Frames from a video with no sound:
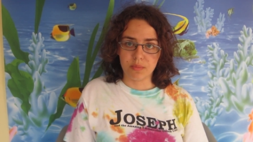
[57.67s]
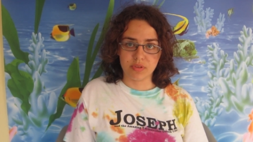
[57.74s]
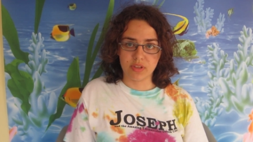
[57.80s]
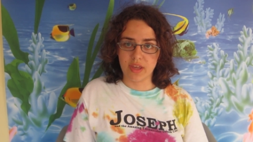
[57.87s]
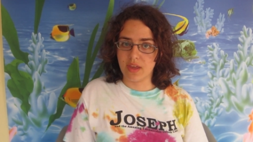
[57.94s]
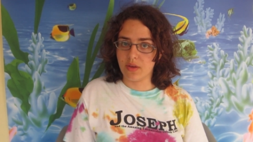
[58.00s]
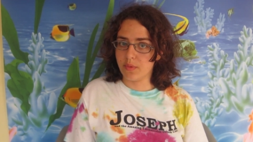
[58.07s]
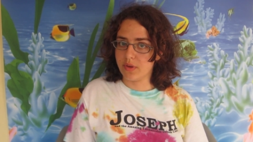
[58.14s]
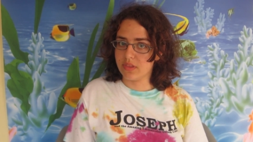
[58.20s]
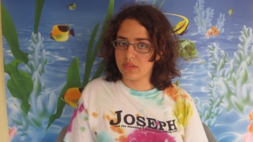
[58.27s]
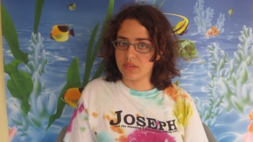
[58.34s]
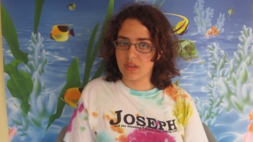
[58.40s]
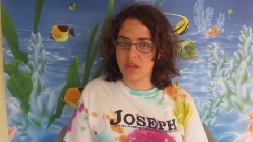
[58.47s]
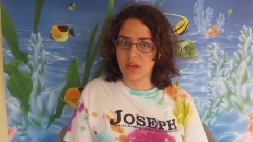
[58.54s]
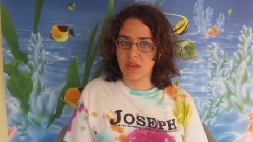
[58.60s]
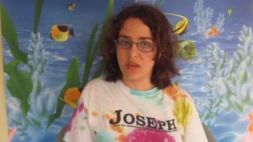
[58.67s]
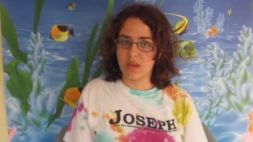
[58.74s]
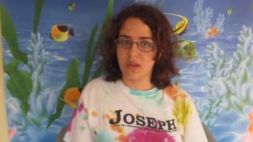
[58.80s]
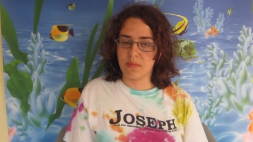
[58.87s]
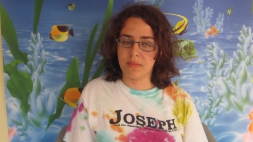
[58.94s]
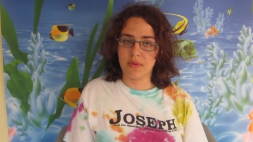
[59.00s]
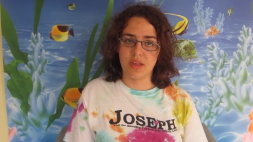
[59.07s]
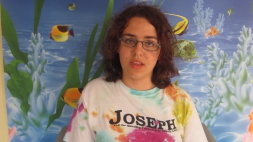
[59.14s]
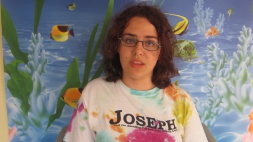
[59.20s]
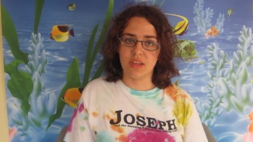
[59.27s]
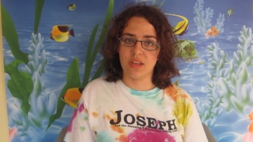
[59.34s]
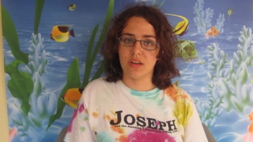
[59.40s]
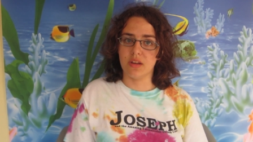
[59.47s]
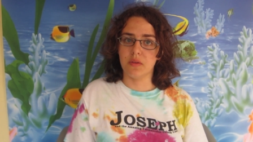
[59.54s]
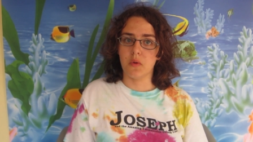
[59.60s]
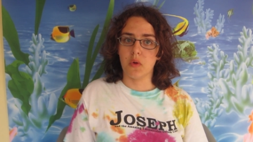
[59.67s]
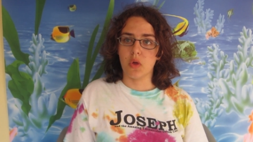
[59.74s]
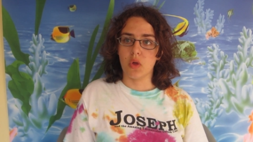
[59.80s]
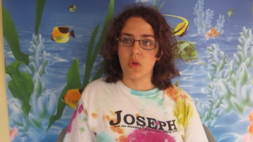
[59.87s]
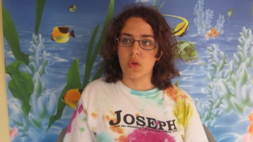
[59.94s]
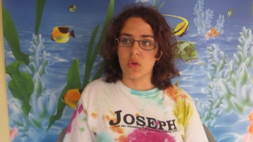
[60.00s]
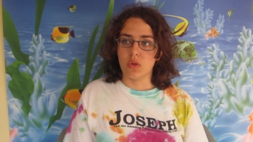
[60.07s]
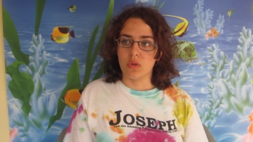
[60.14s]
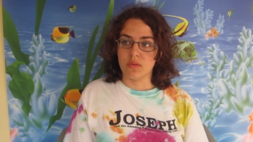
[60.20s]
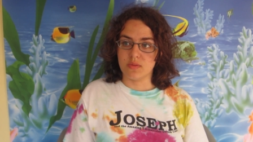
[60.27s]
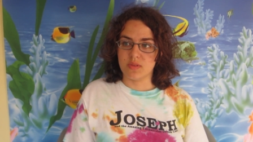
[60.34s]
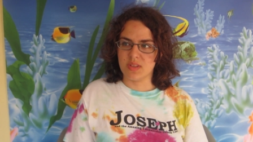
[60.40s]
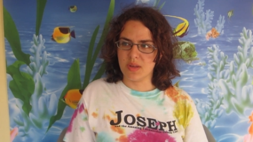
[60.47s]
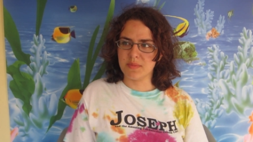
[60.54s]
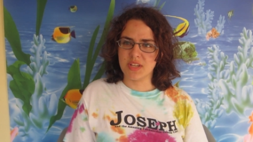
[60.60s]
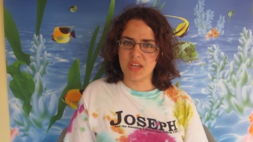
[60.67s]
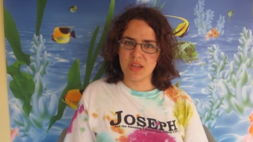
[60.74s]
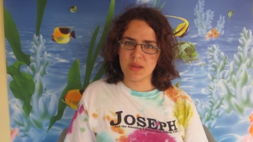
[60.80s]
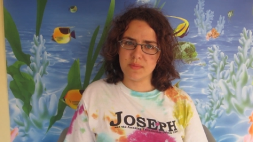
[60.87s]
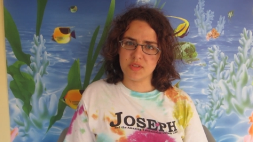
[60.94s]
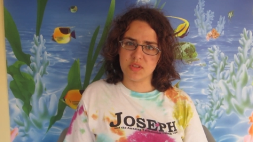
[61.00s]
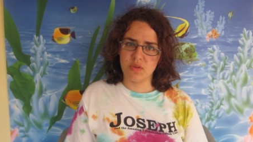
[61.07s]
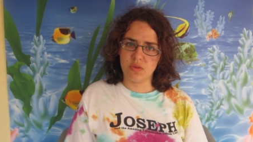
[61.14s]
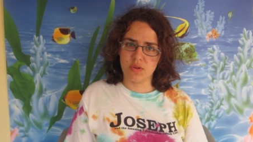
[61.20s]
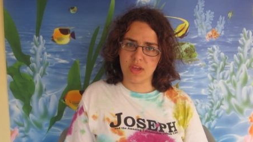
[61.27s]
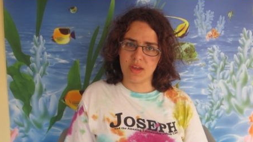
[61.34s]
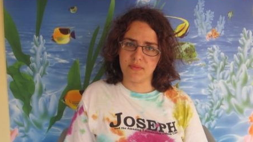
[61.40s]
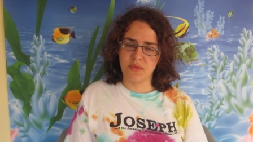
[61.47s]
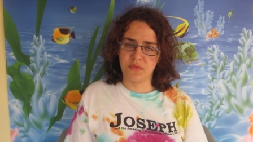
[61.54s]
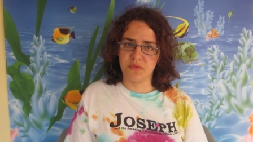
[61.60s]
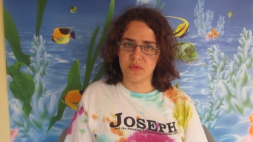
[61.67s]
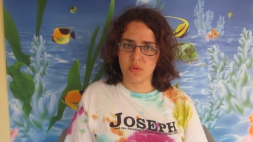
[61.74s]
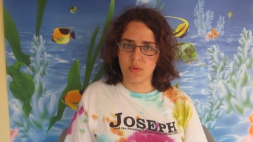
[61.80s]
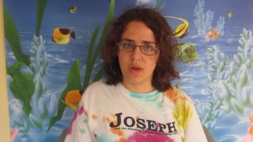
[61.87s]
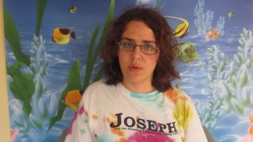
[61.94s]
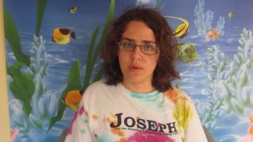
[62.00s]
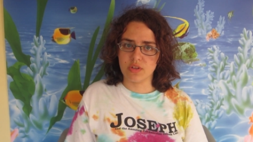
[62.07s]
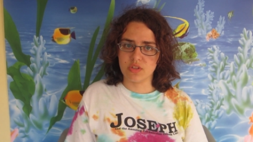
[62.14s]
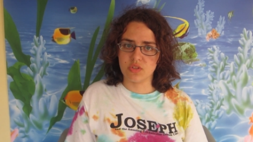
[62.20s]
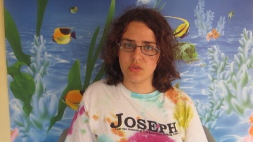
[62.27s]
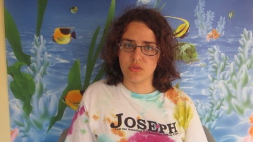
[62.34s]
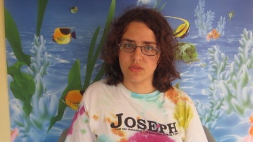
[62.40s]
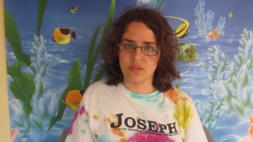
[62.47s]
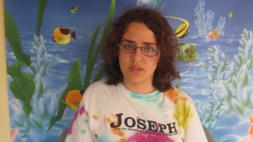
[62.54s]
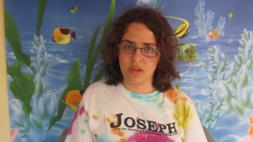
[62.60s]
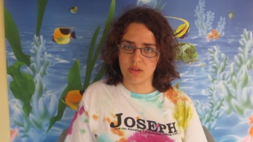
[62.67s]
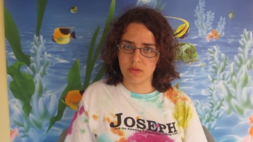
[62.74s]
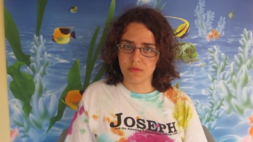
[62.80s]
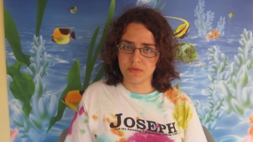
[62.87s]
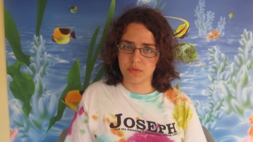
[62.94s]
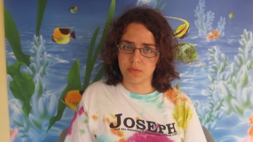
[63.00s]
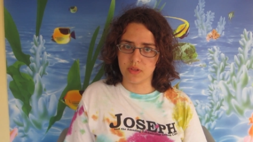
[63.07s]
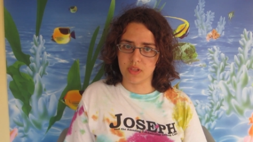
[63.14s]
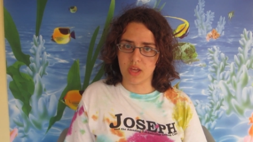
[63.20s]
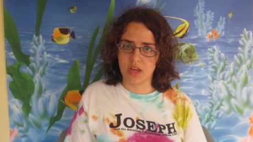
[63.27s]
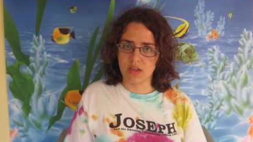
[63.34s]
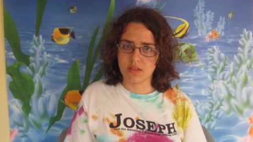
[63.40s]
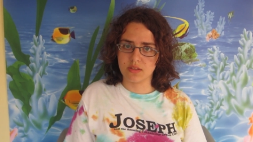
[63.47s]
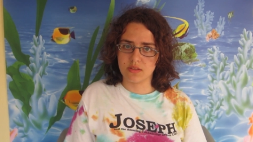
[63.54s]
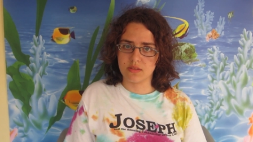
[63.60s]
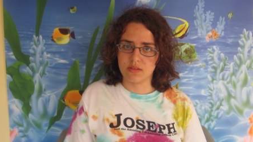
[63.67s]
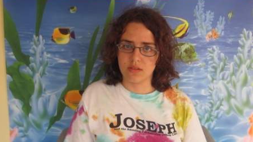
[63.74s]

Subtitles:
play with them, and then sometimes you would have a few hours to yourself to relax